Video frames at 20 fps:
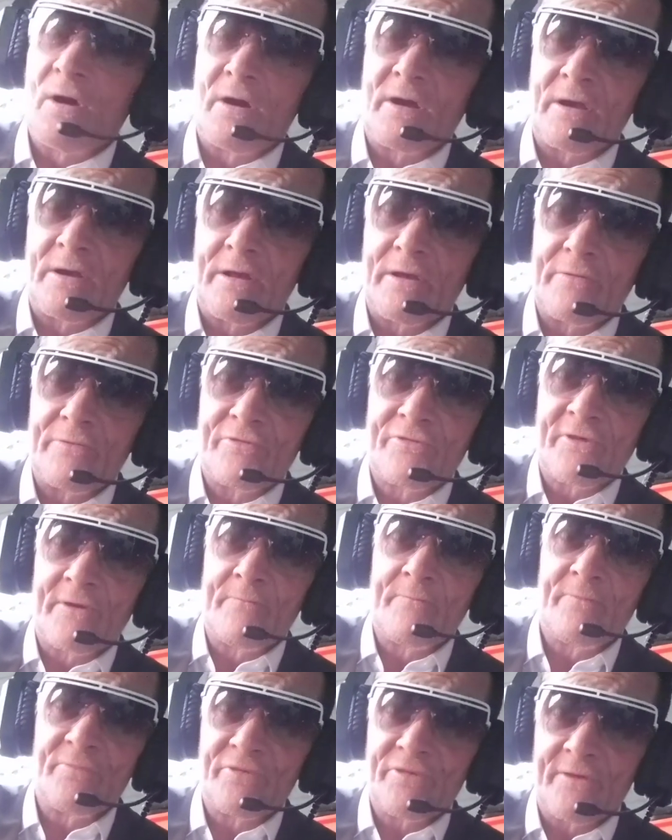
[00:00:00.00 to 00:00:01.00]
I don't know,
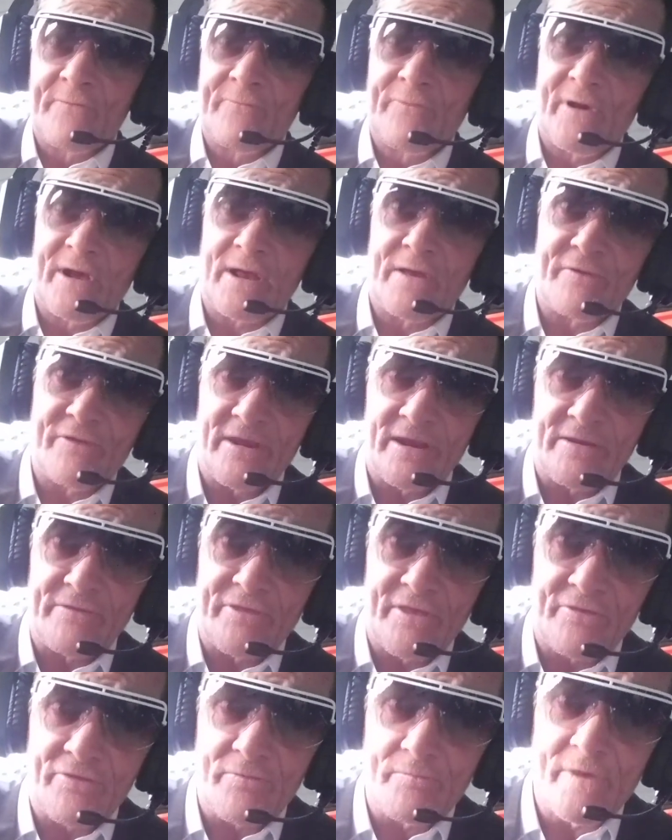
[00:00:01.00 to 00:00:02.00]
some fucking thing,
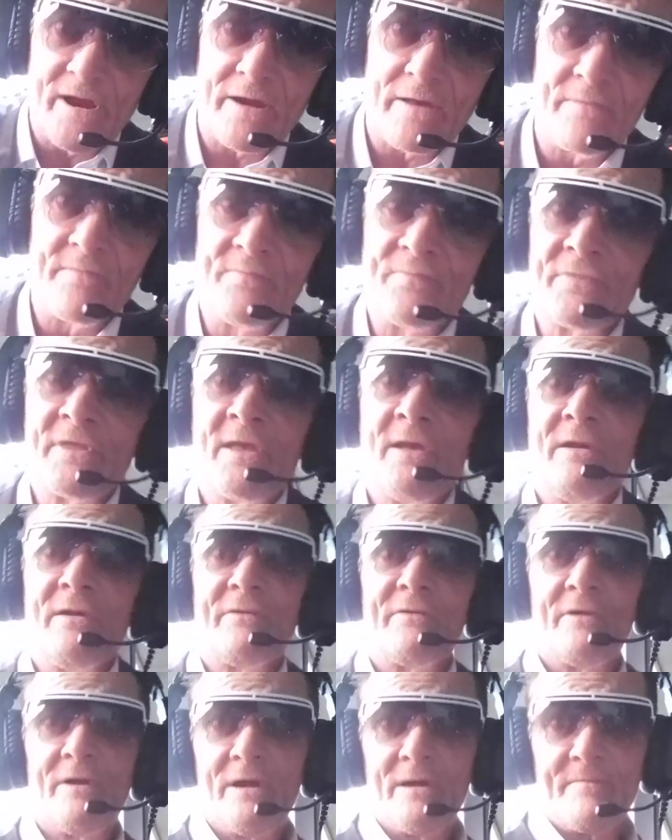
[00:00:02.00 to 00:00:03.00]
it doesn't matter,
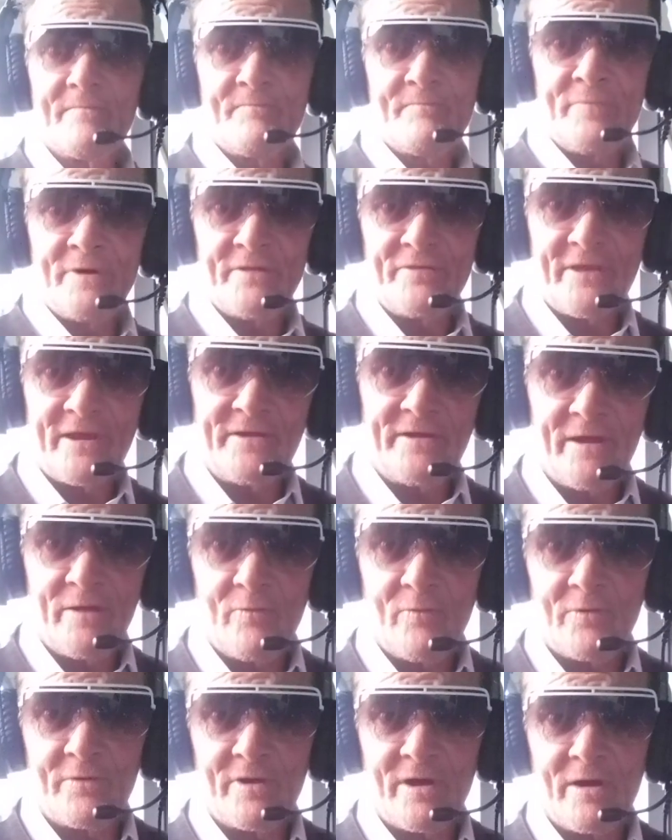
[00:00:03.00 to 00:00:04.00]
right? But they
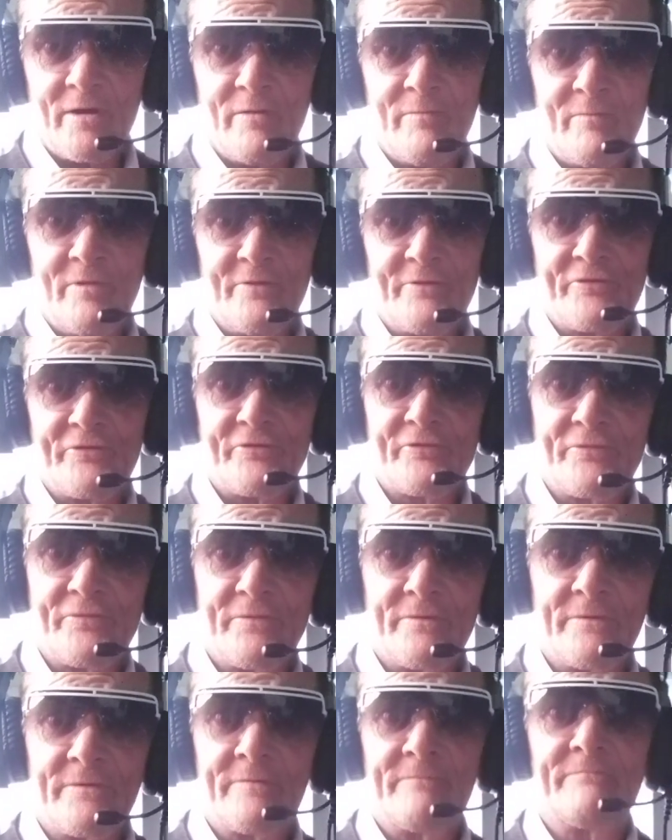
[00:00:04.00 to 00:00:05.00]
don't want homeless
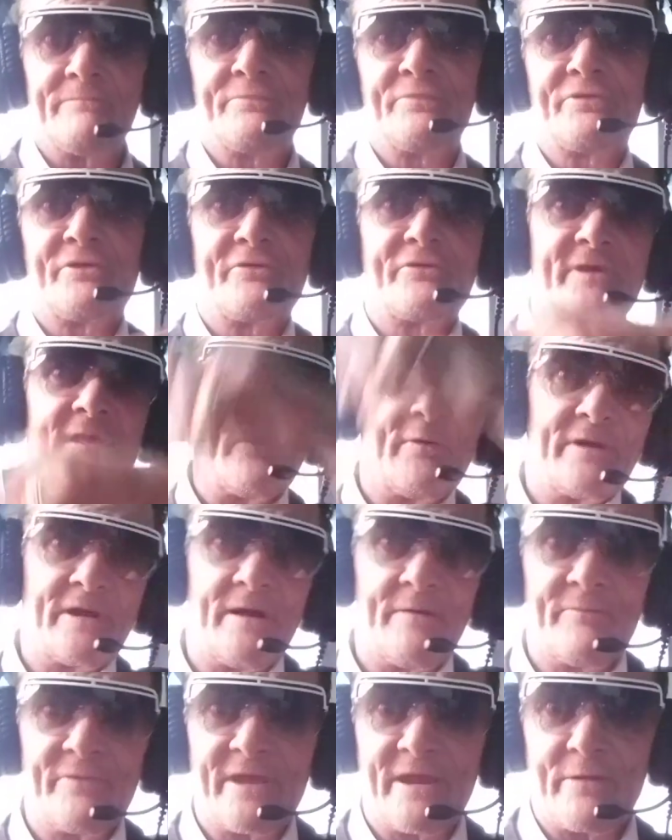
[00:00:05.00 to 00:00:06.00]
just
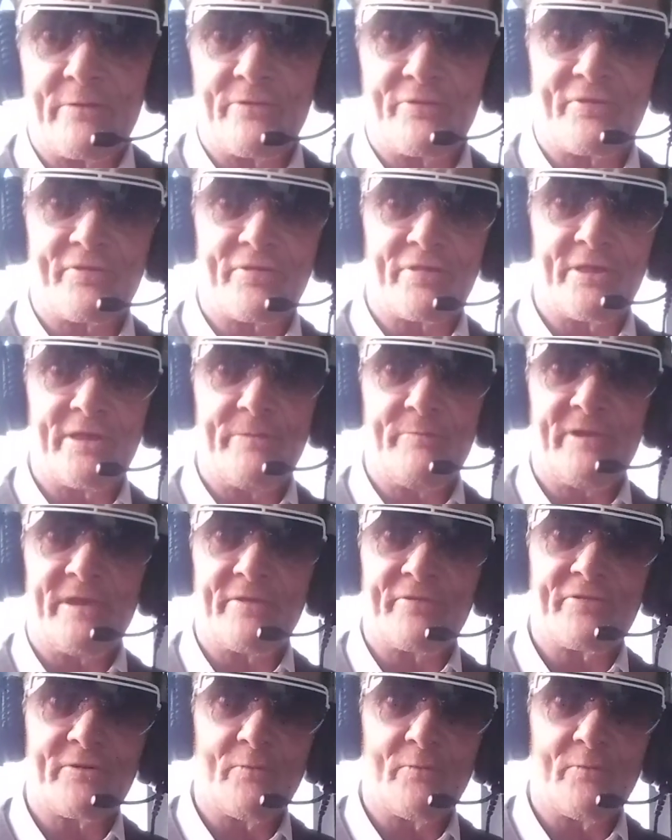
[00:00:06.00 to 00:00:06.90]
going up there and sleeping.